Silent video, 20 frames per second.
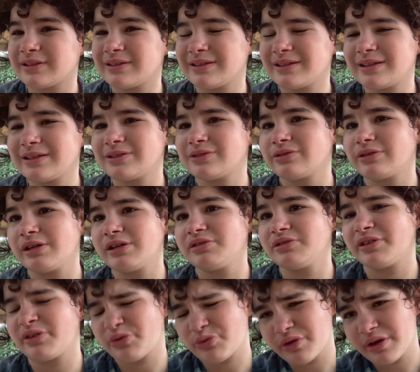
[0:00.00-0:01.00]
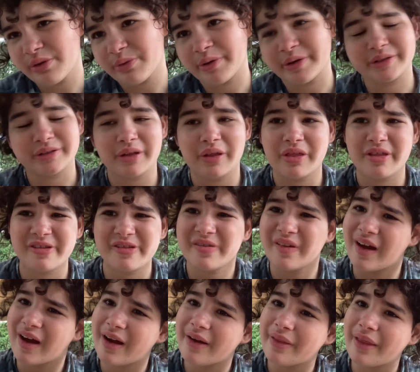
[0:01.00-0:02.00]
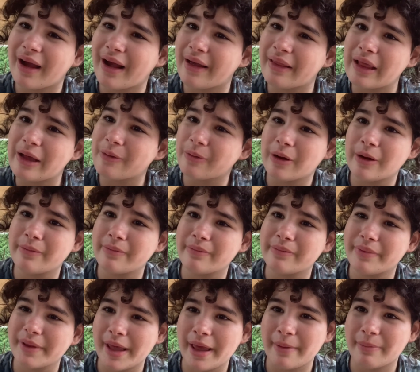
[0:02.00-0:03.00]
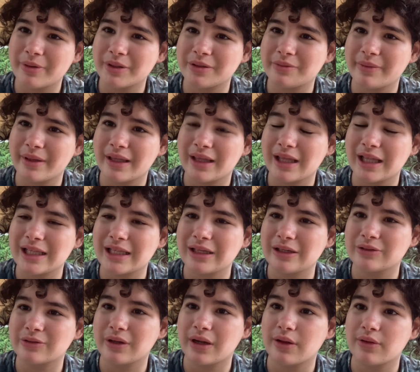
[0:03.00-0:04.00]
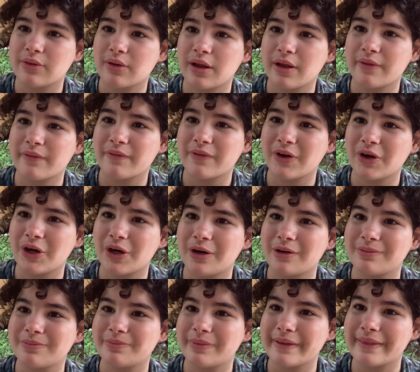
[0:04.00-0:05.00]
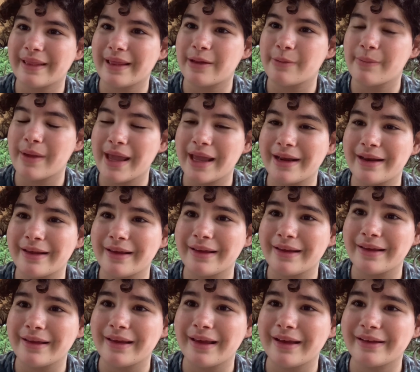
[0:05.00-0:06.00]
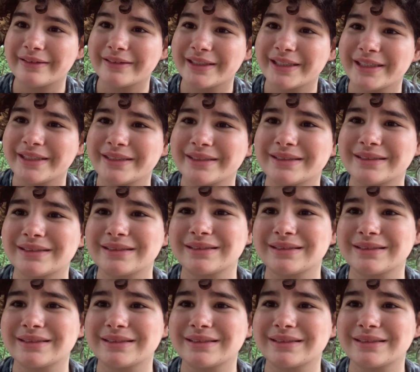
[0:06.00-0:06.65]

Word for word: In 2023, it was thought that they wouldn't be able to make it till 2024, but they made it, at least.